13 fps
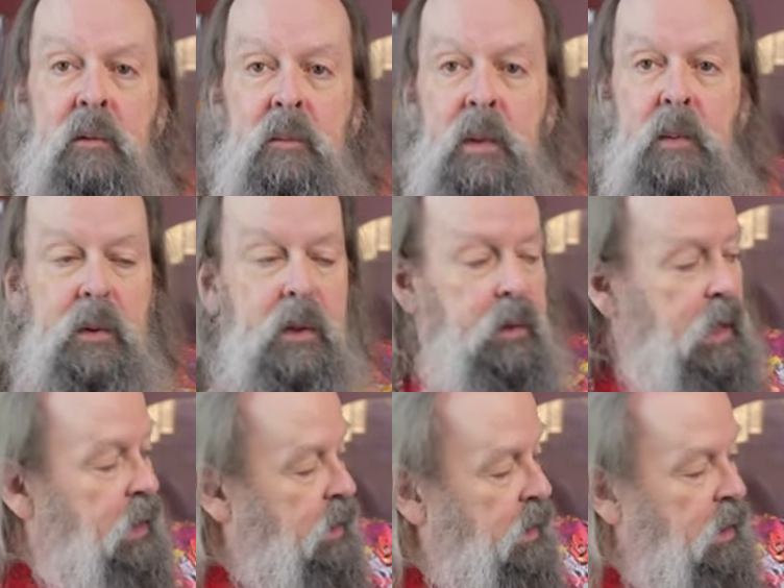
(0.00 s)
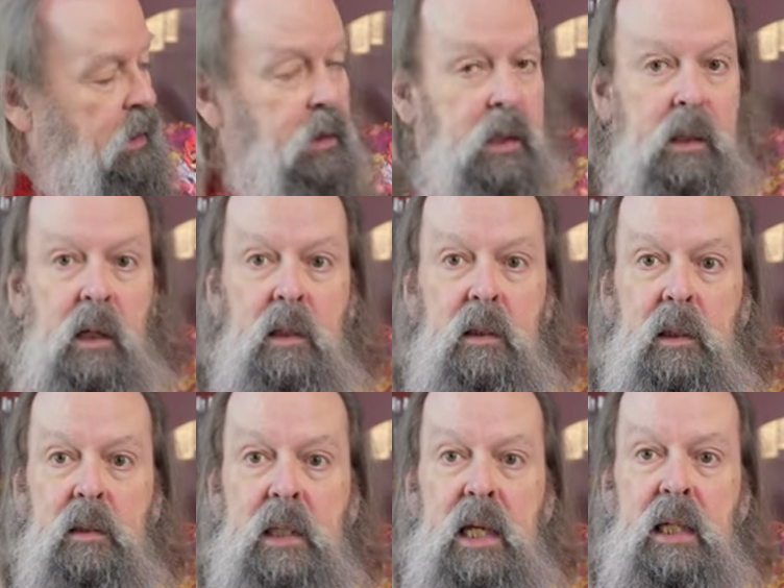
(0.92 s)
remember in on the on
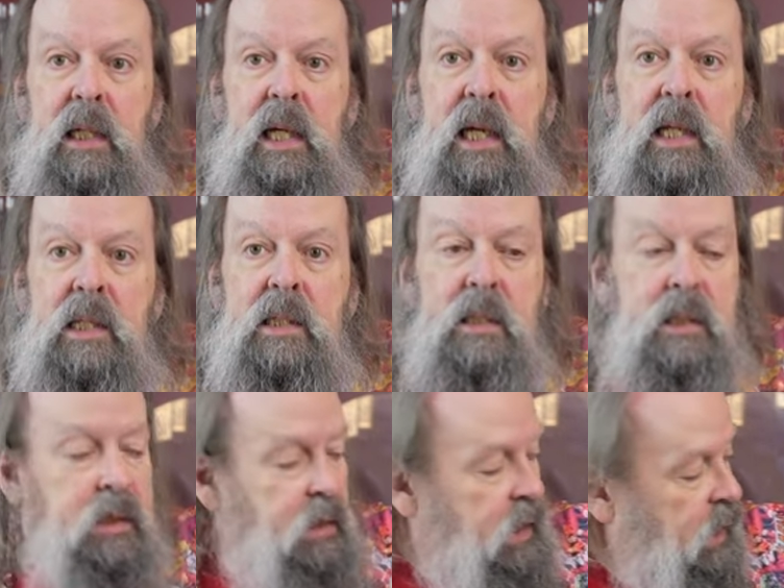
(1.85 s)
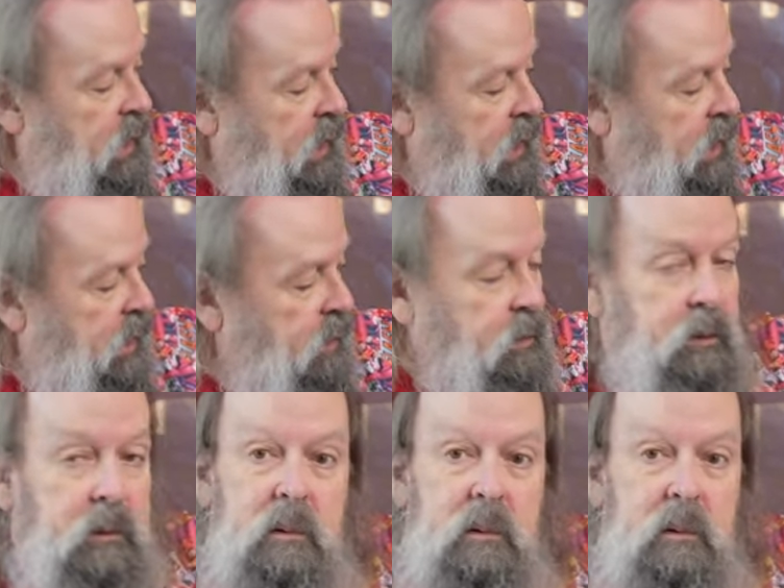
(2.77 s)
the kit lens, uh,